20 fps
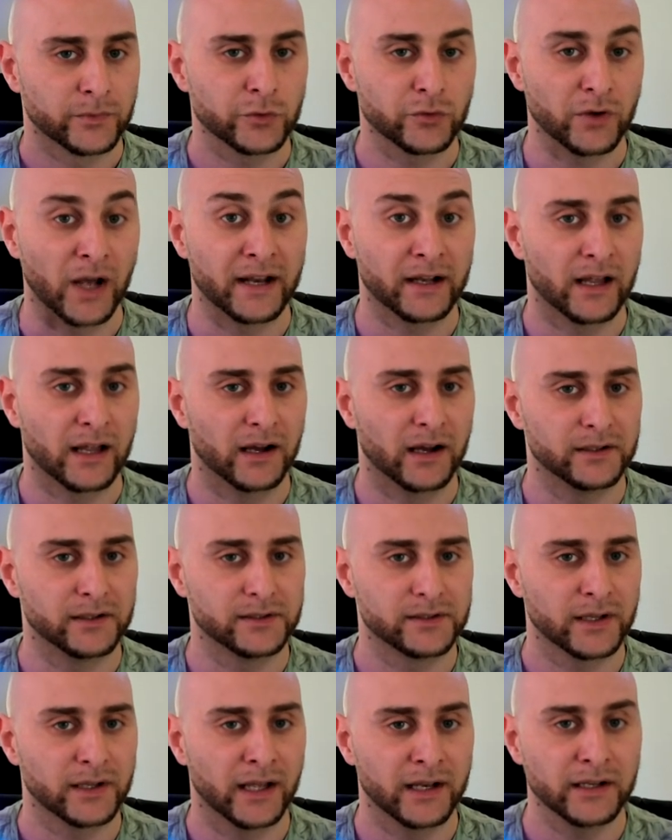
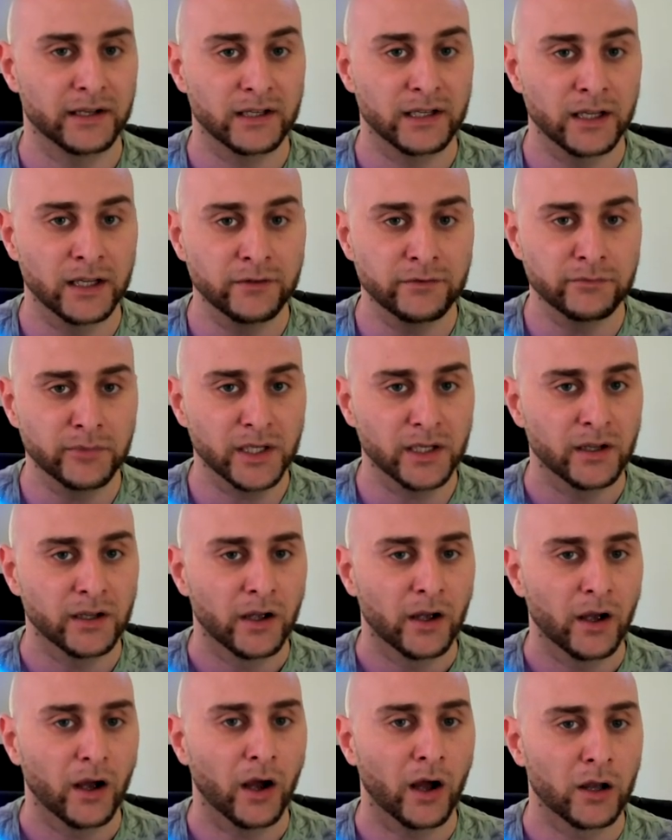analyze, and it gave me
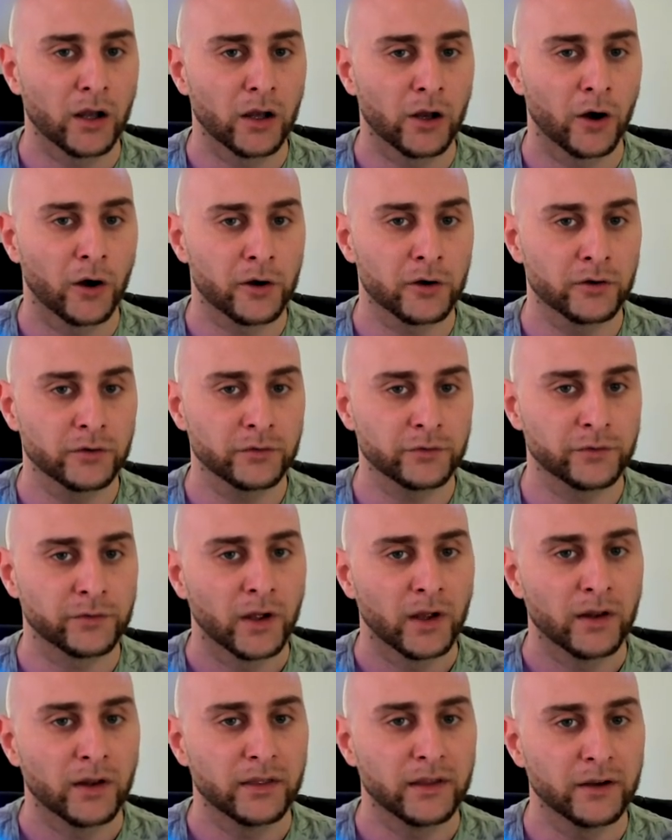a lot of
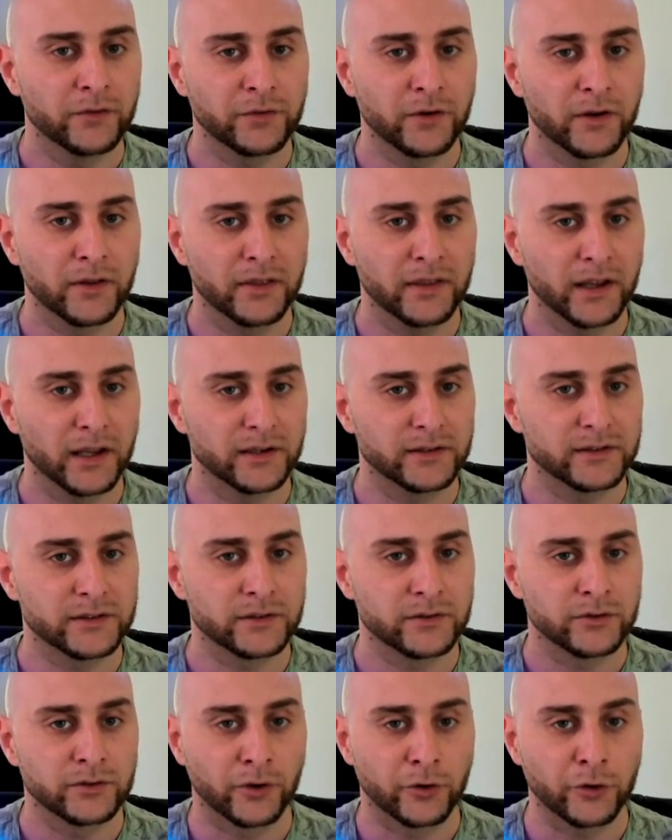different
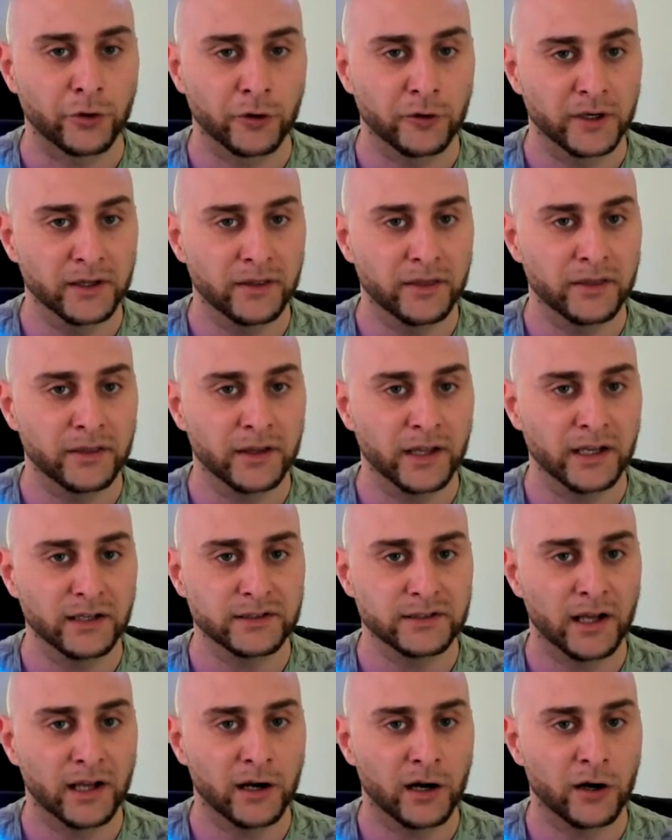things. The current
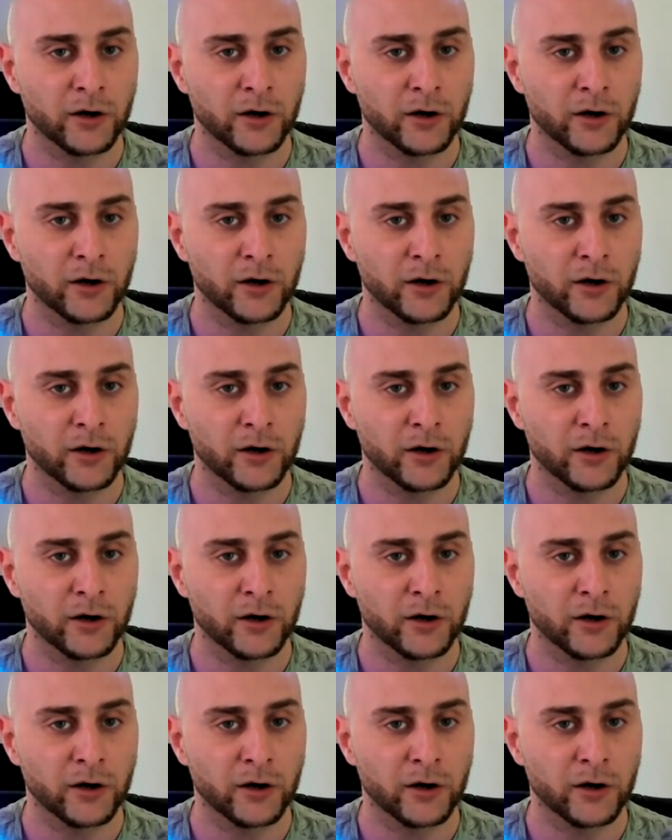things that are